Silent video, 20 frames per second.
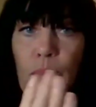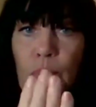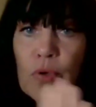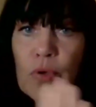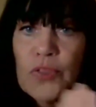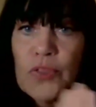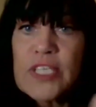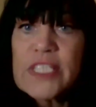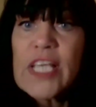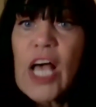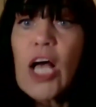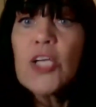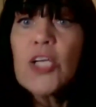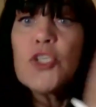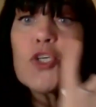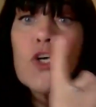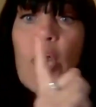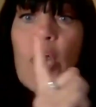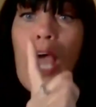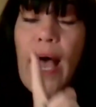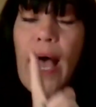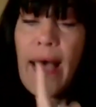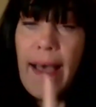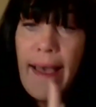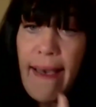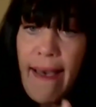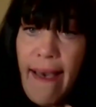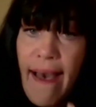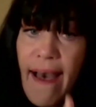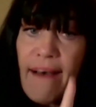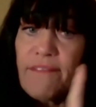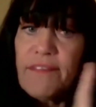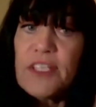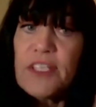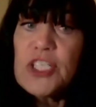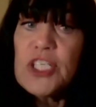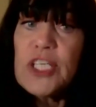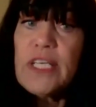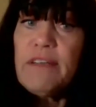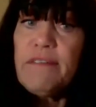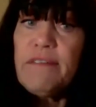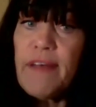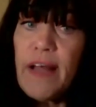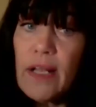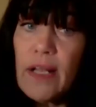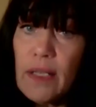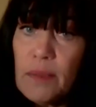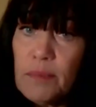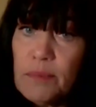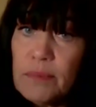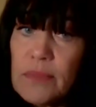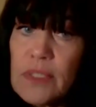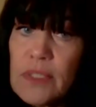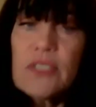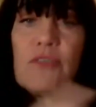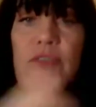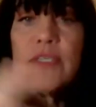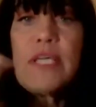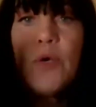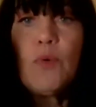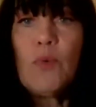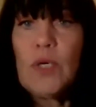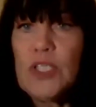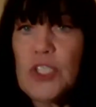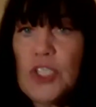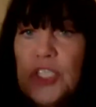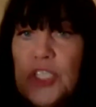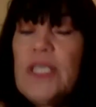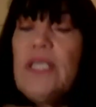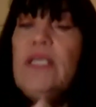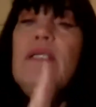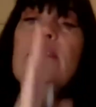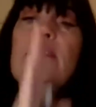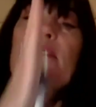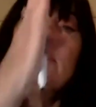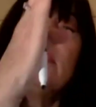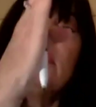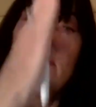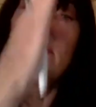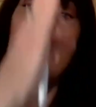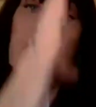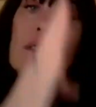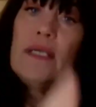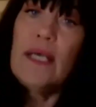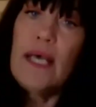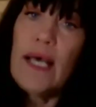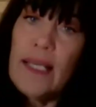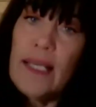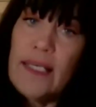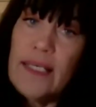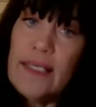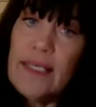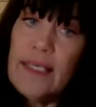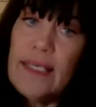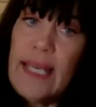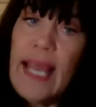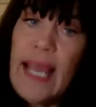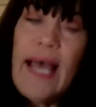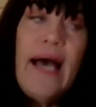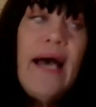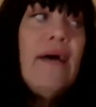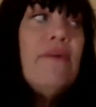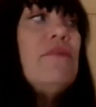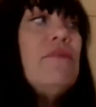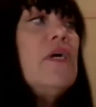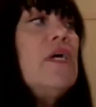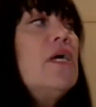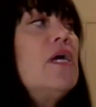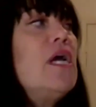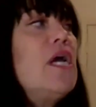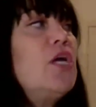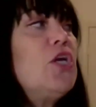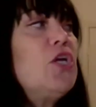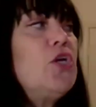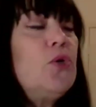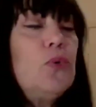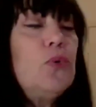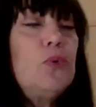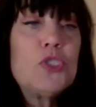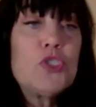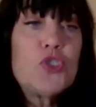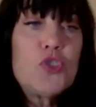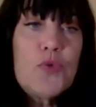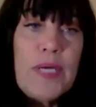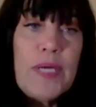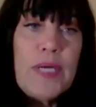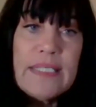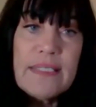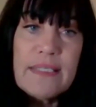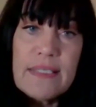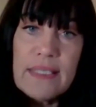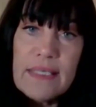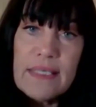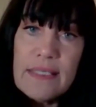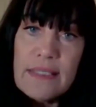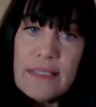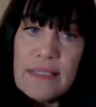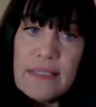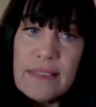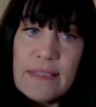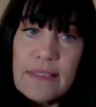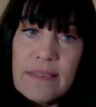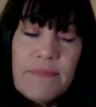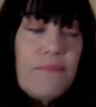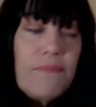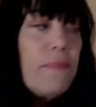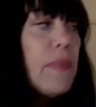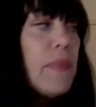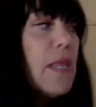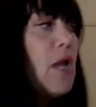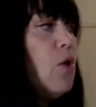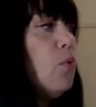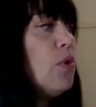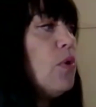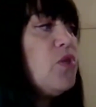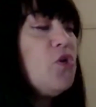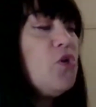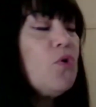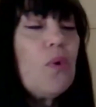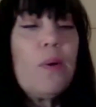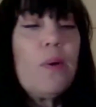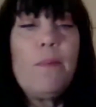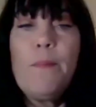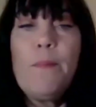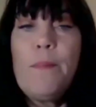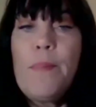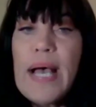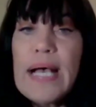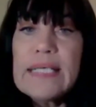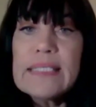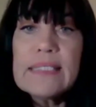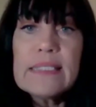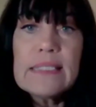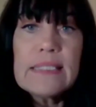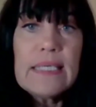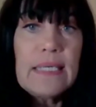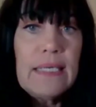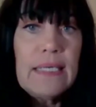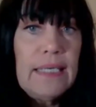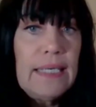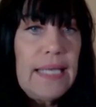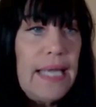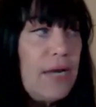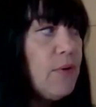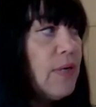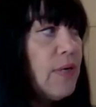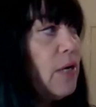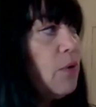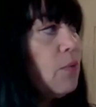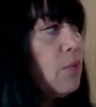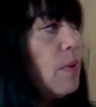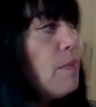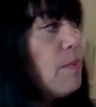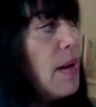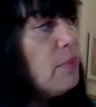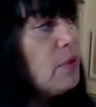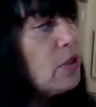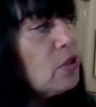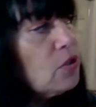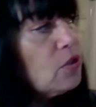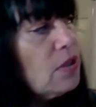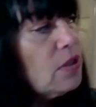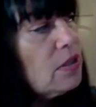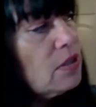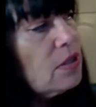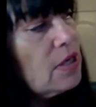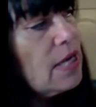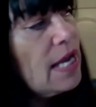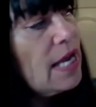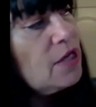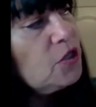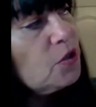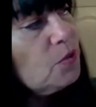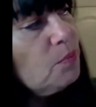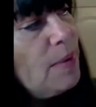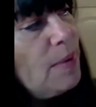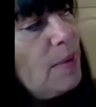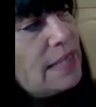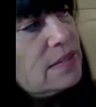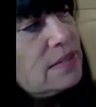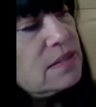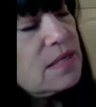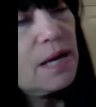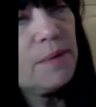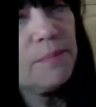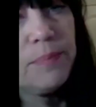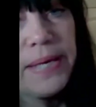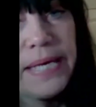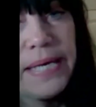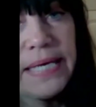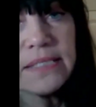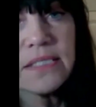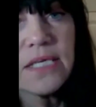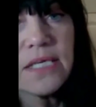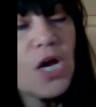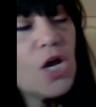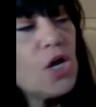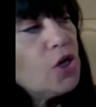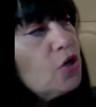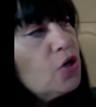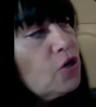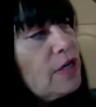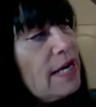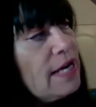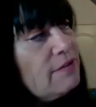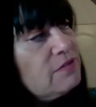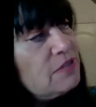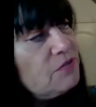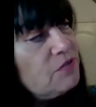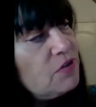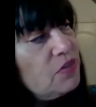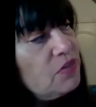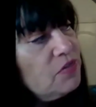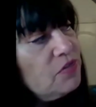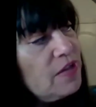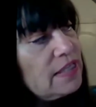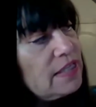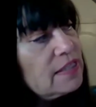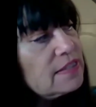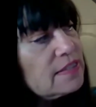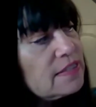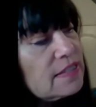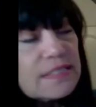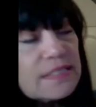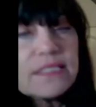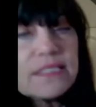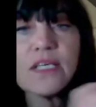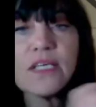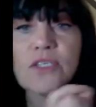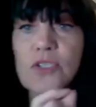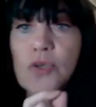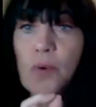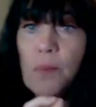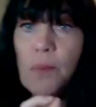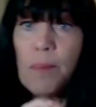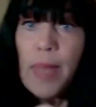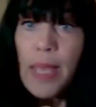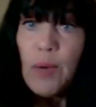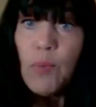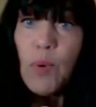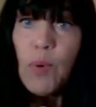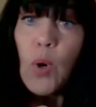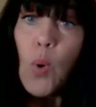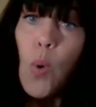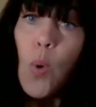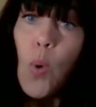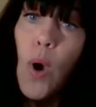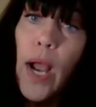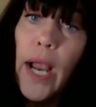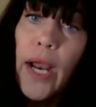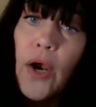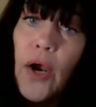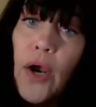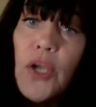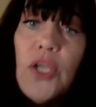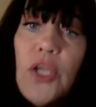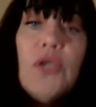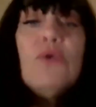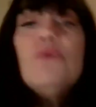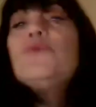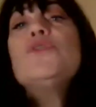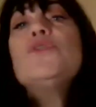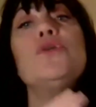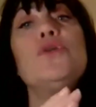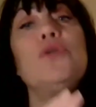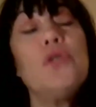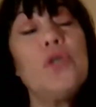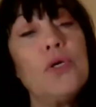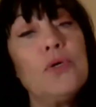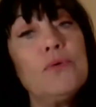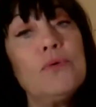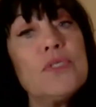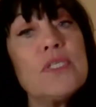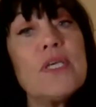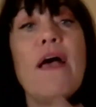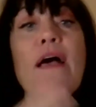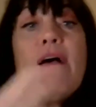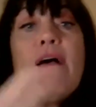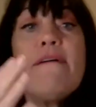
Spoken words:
put this under a half a sheet of vellum. So take 1 sheet, cut it in half. You will trace this with your best lettering. And remember, and your best pins, you're going to have different thicknesses. So it may require you to use